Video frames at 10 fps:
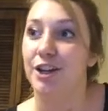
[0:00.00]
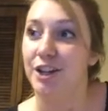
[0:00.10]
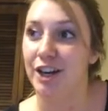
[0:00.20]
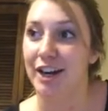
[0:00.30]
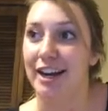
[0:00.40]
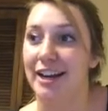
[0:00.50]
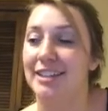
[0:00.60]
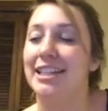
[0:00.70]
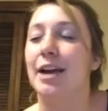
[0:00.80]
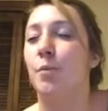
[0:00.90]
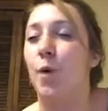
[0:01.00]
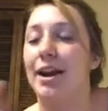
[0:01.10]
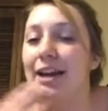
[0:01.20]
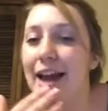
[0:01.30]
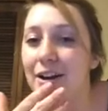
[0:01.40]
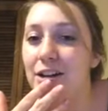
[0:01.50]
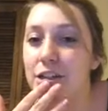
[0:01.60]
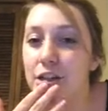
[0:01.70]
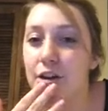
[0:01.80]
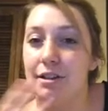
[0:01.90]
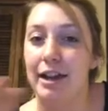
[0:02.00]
Good. Sam, how did you know